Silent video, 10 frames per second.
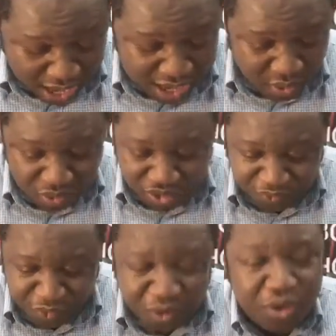High
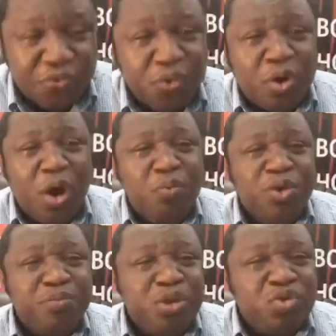looks. If you
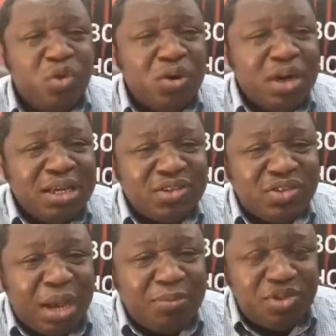come with me to
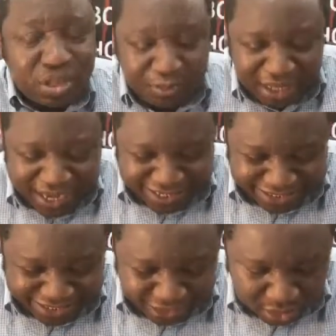Psalms chapter
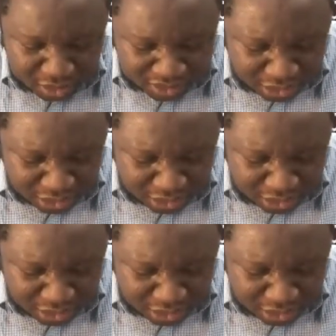18.